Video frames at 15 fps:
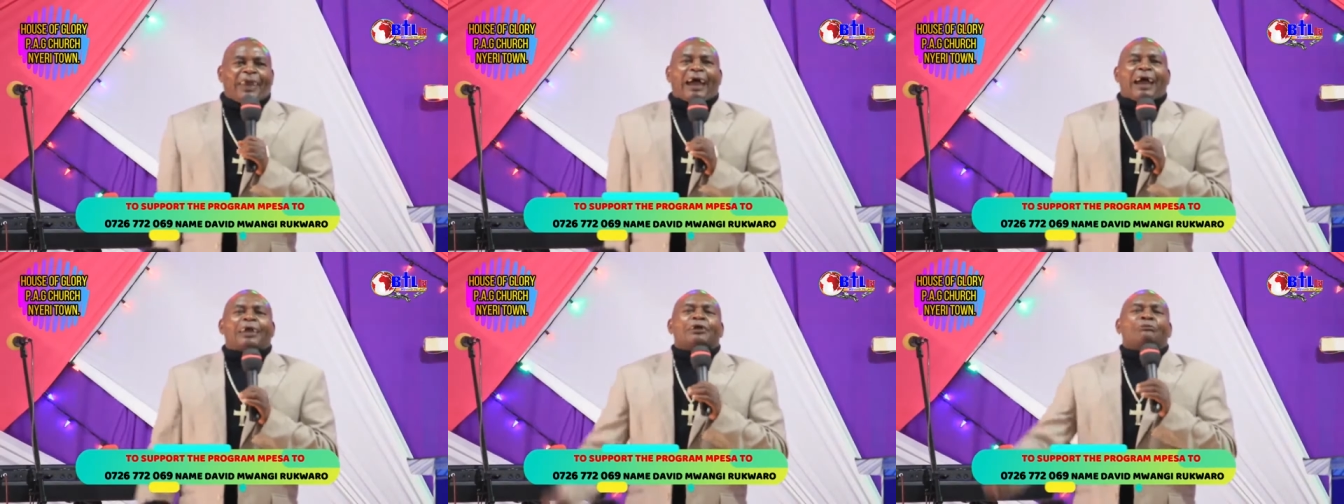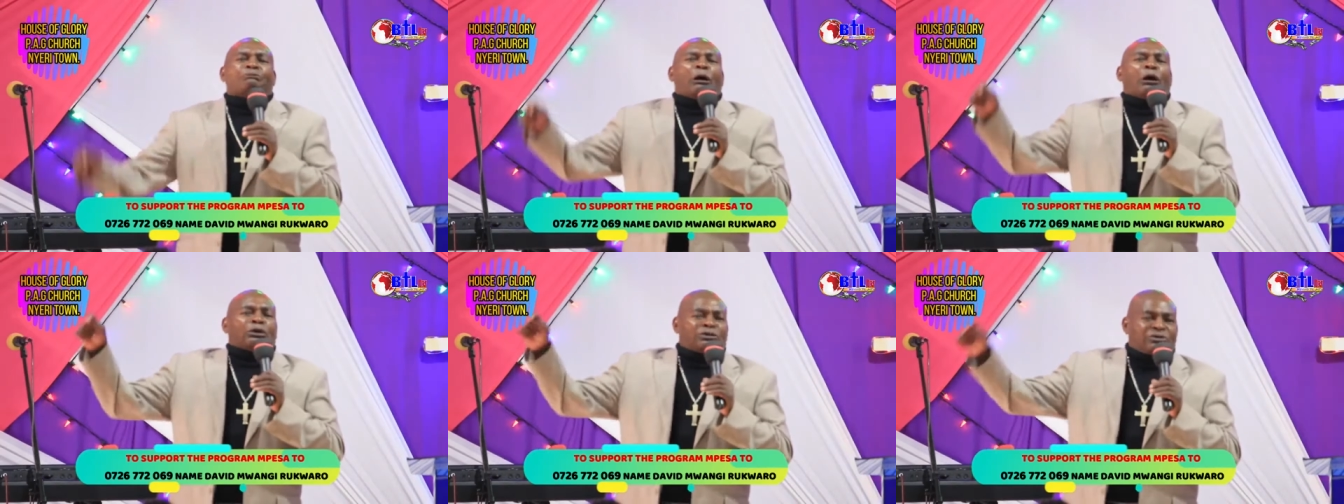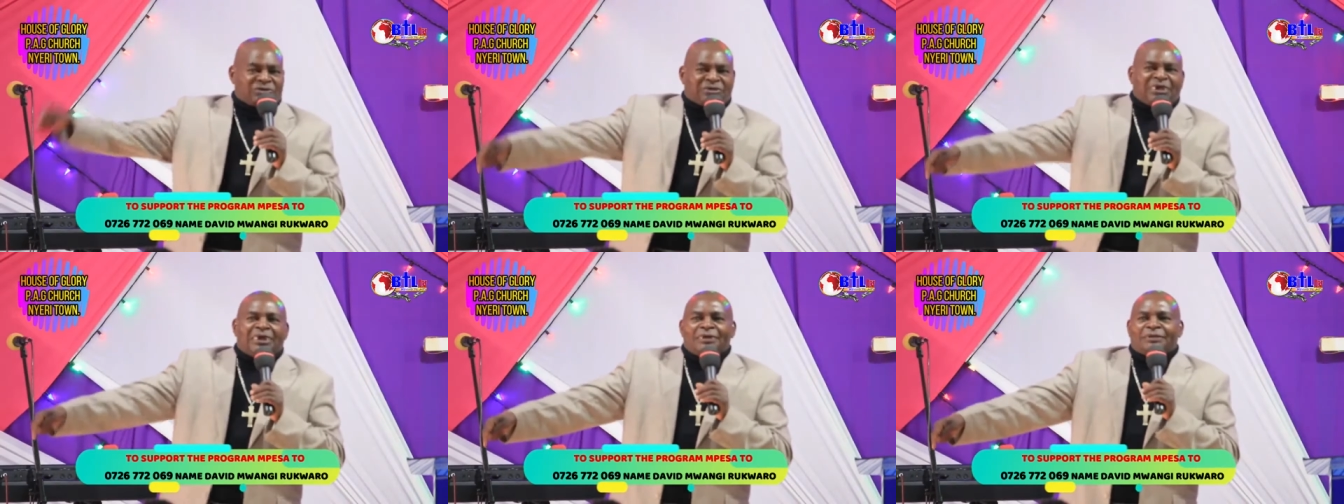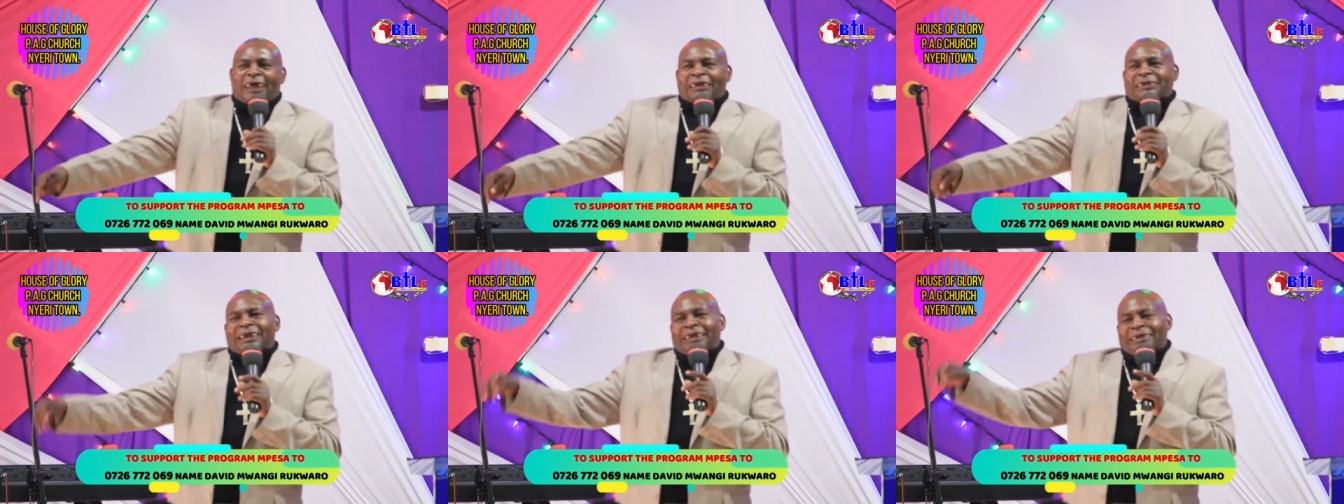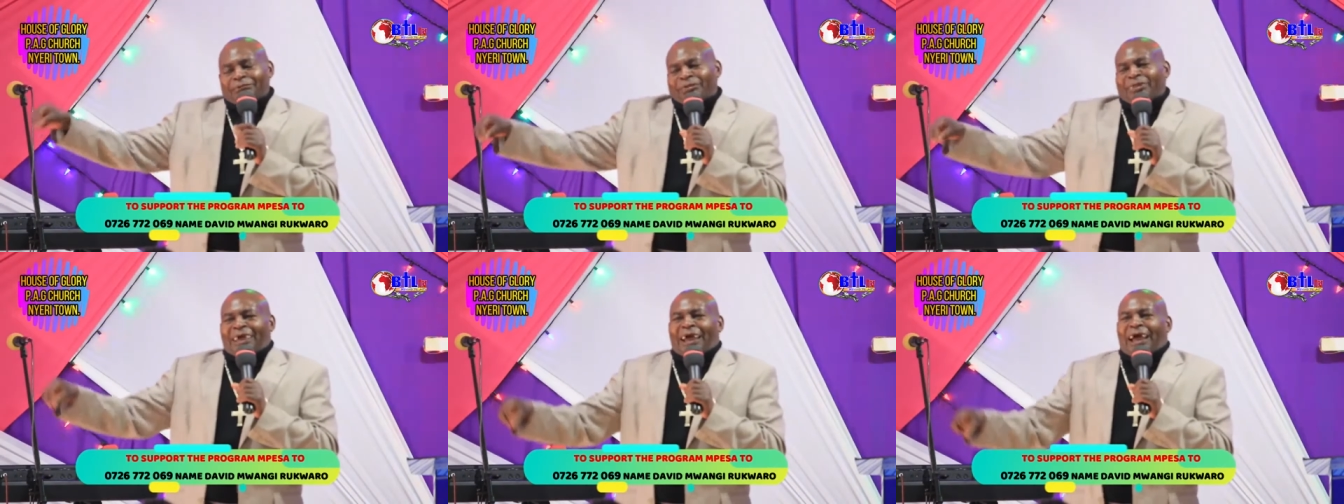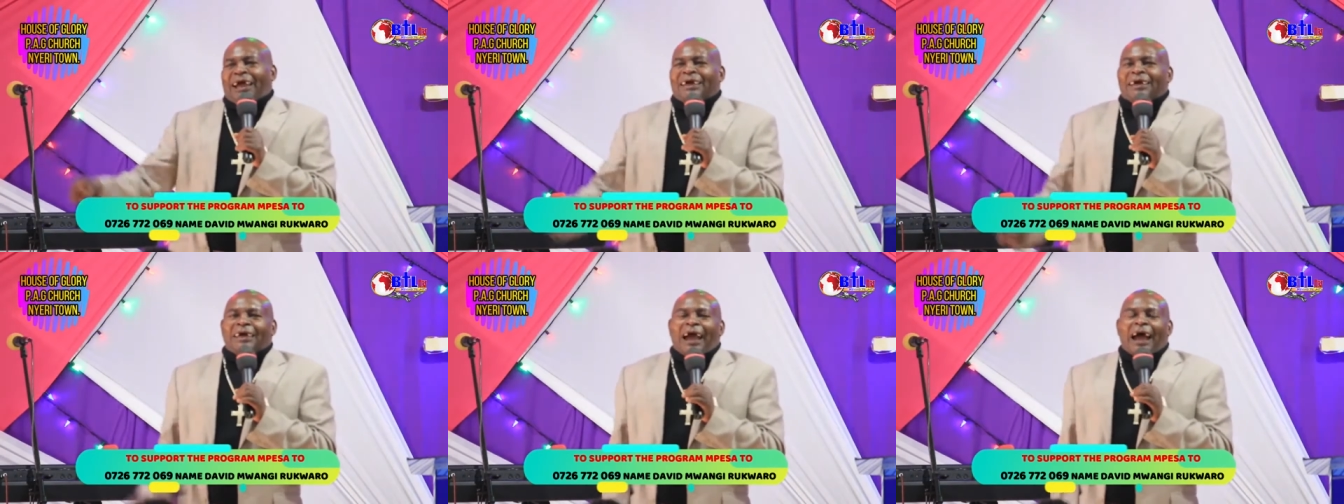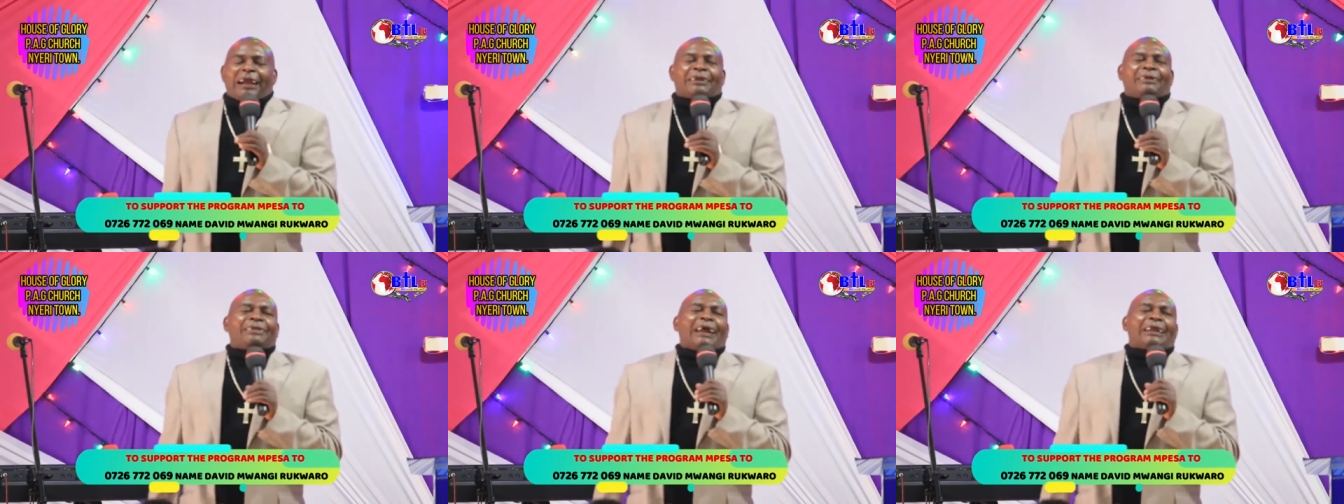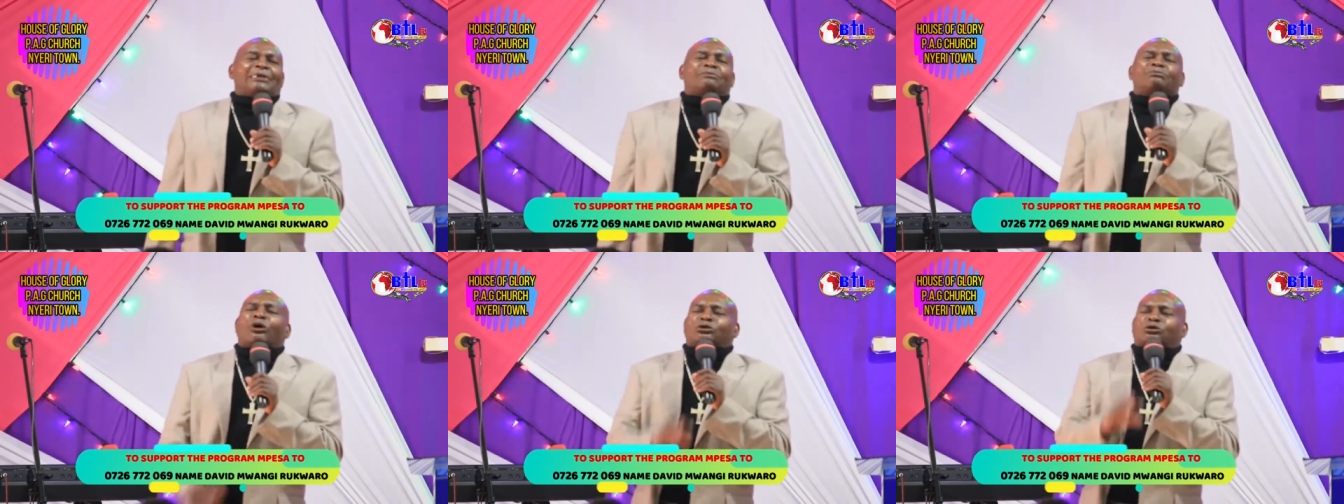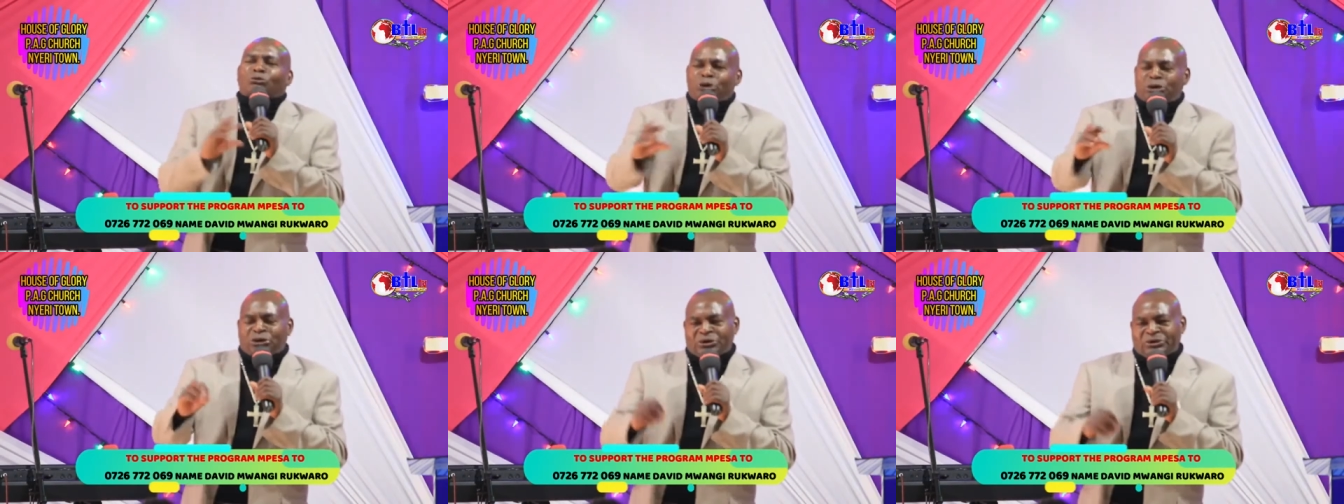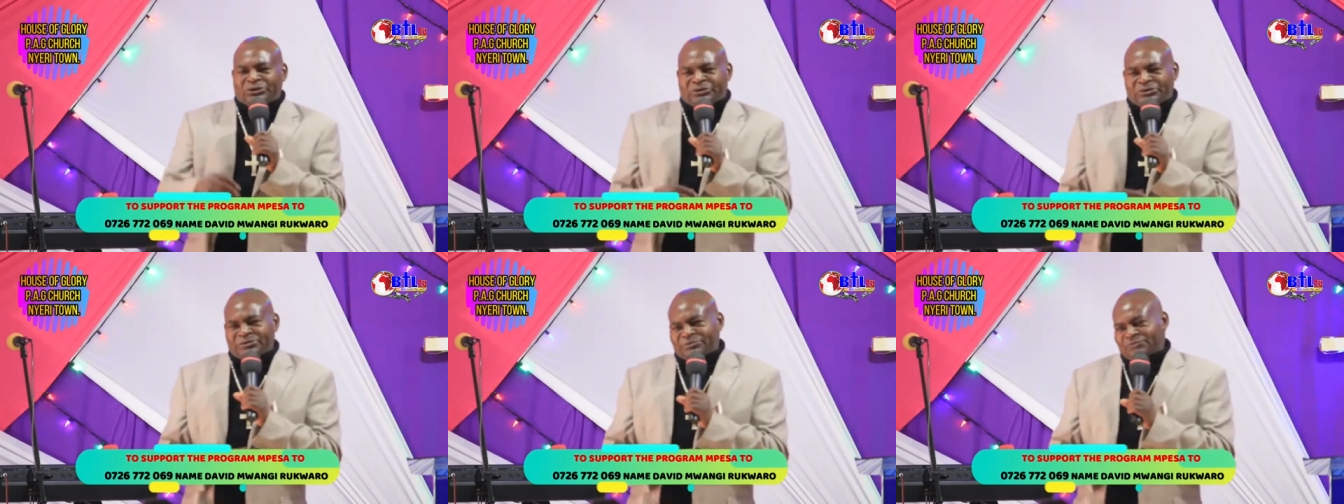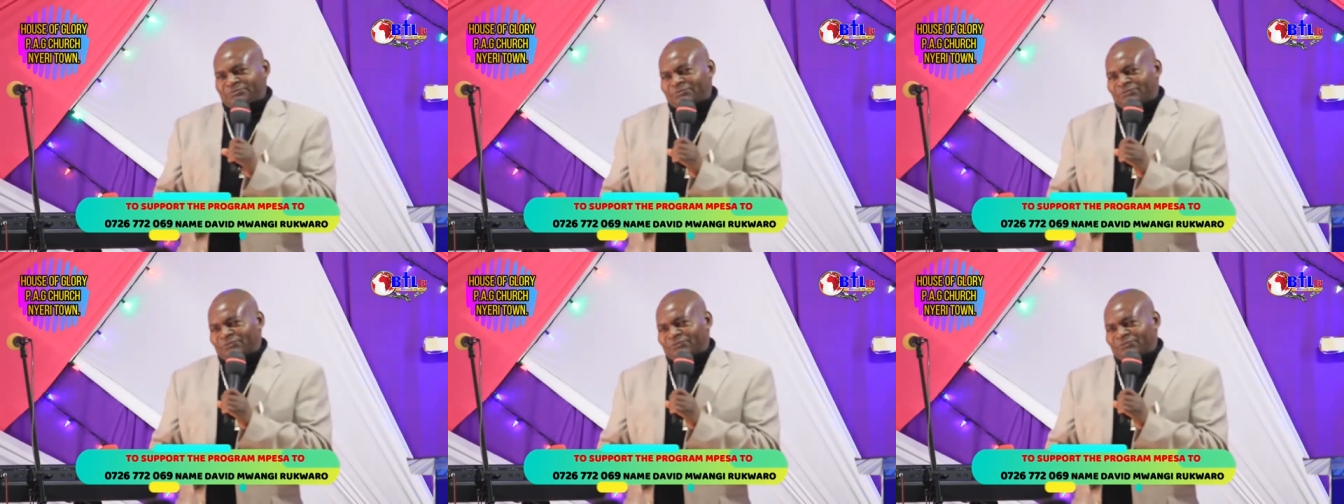there are hippos that live there, and there is mosquitoes.